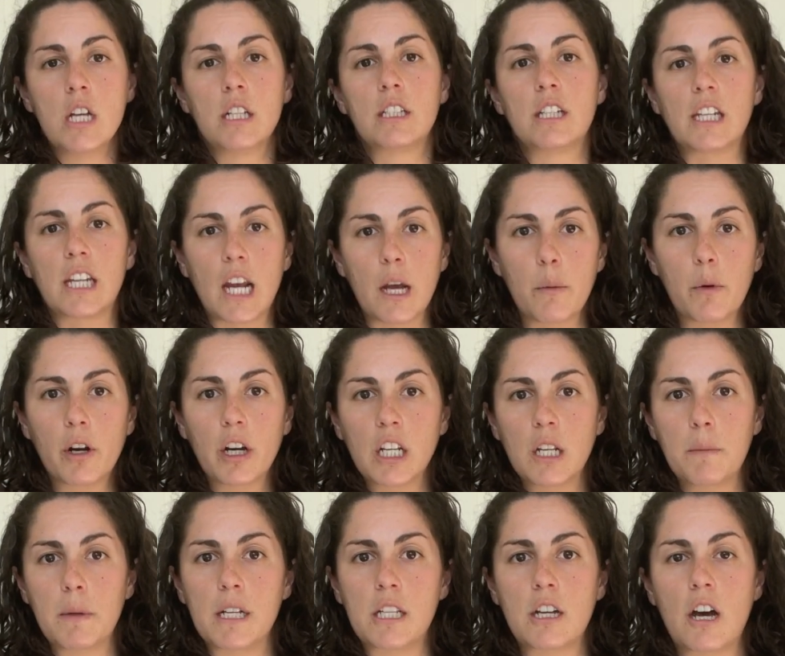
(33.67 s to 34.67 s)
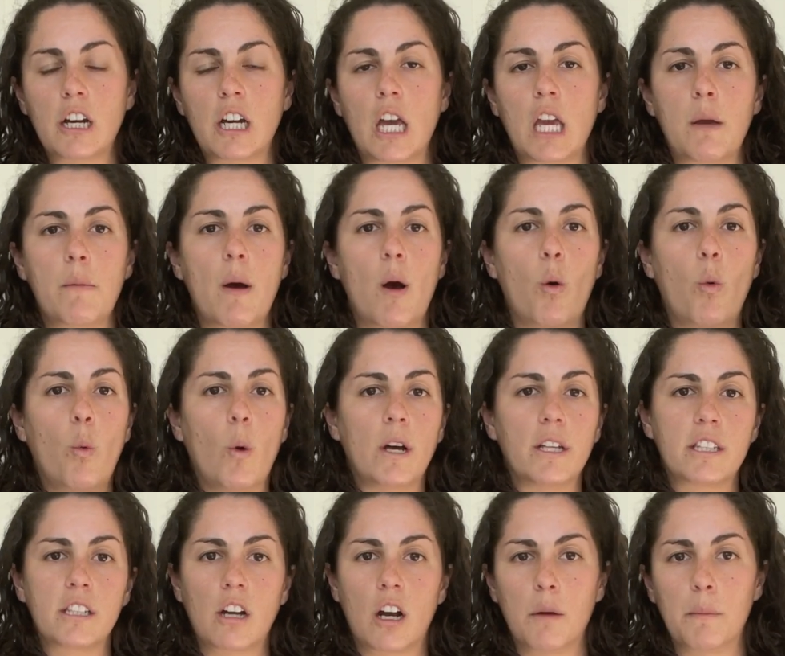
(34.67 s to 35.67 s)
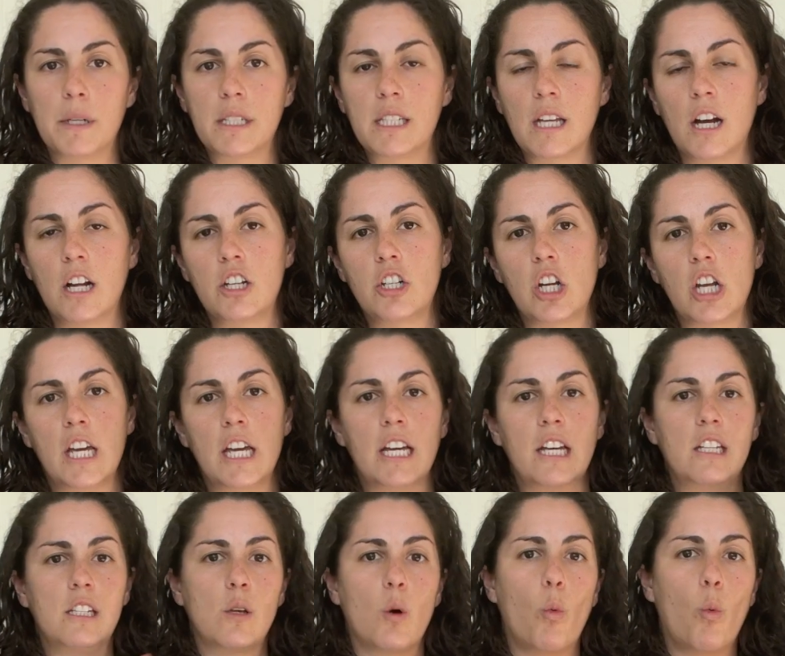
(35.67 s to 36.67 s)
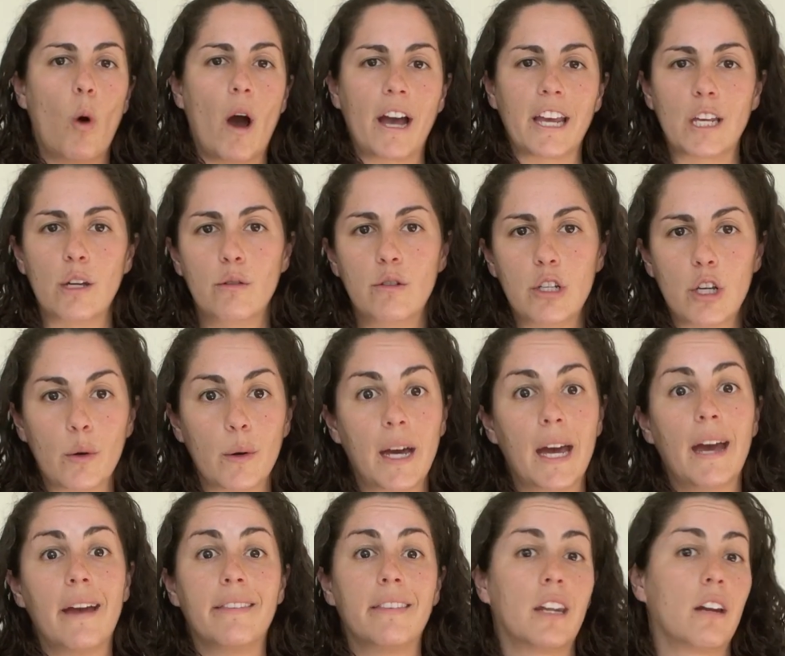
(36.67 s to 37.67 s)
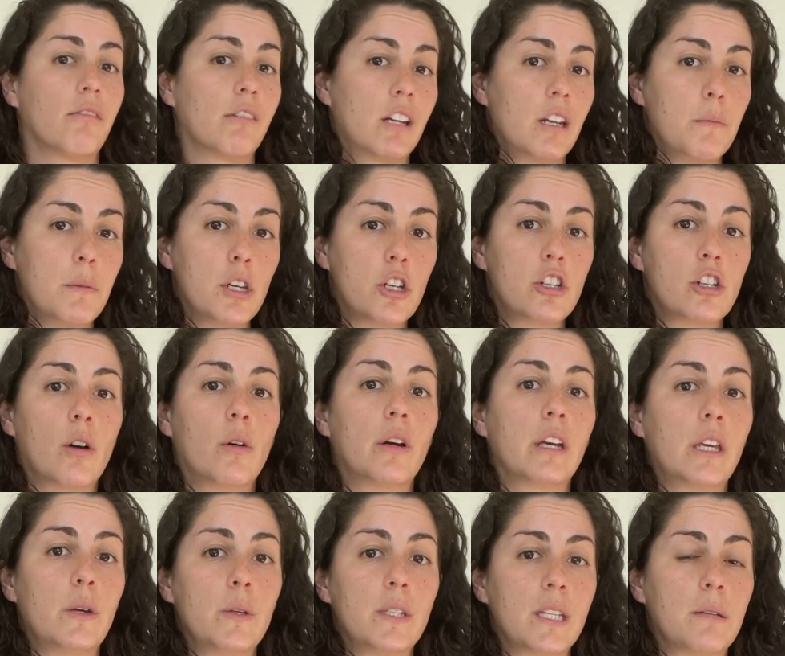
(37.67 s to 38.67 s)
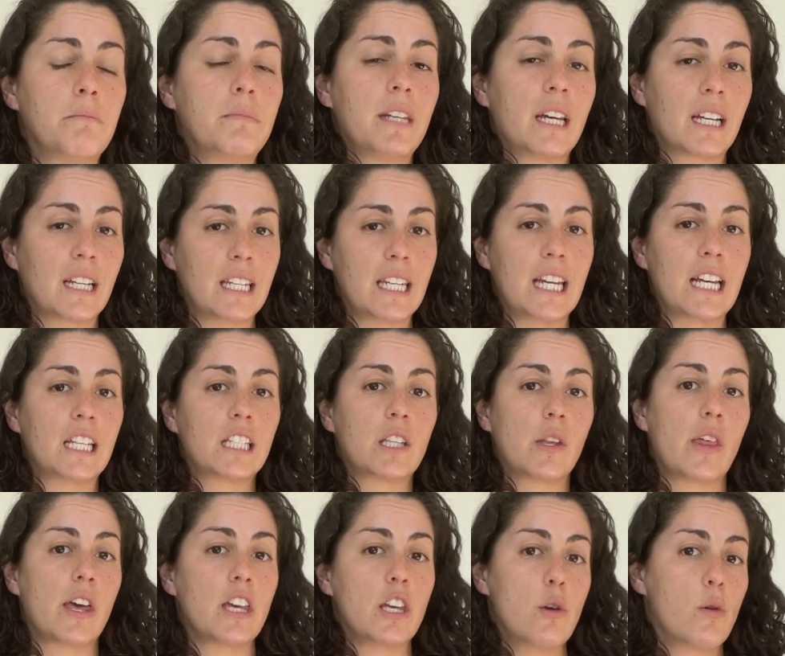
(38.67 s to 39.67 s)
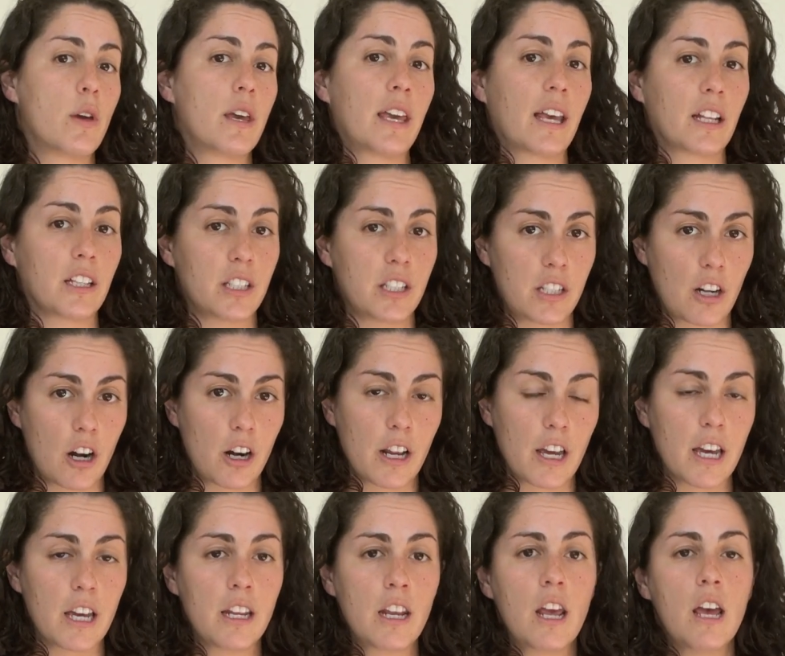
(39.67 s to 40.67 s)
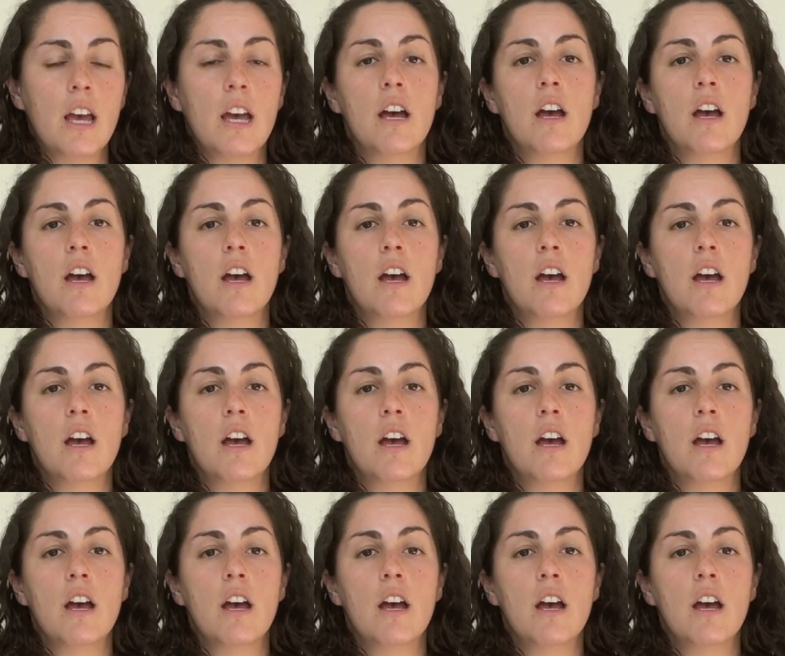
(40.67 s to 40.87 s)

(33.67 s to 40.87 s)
Today we're going to be talking about what scar massage is, why you do it, and then I'm going to be showing you some techniques so that you can get started.